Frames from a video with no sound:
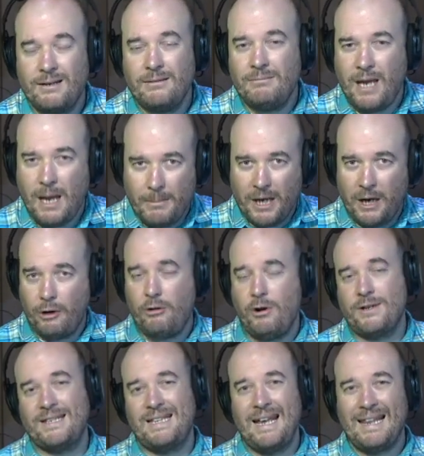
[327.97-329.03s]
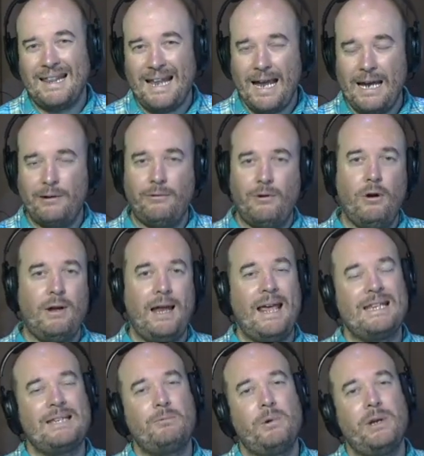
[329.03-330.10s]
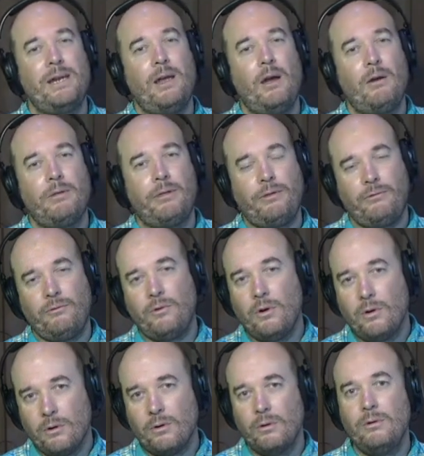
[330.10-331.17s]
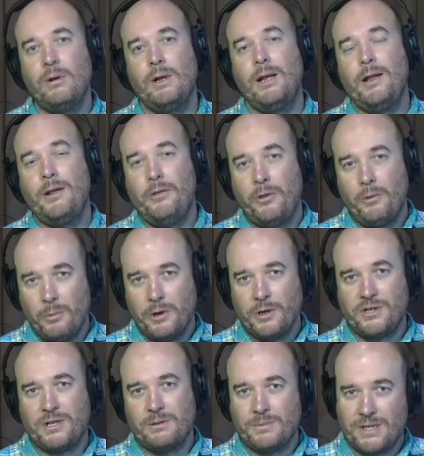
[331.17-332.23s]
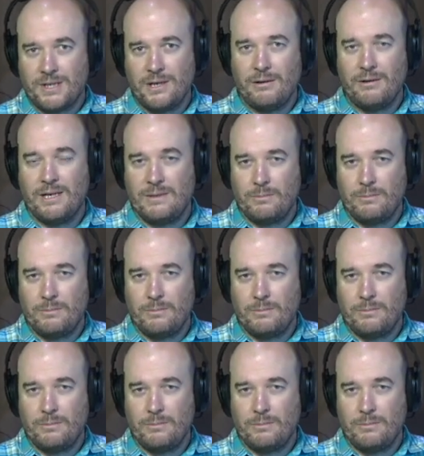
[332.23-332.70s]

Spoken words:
coming across that later on as we go through the worship series.